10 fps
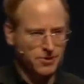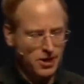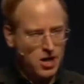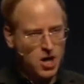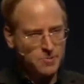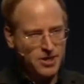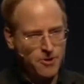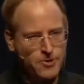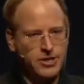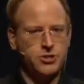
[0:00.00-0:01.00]
They're harming their
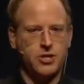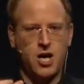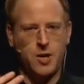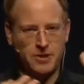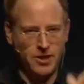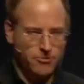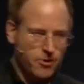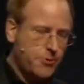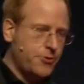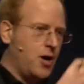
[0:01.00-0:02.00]
reach. They're harming their
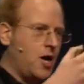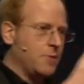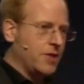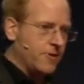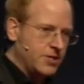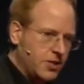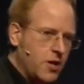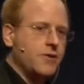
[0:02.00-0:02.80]
growth. They're harming their SEO.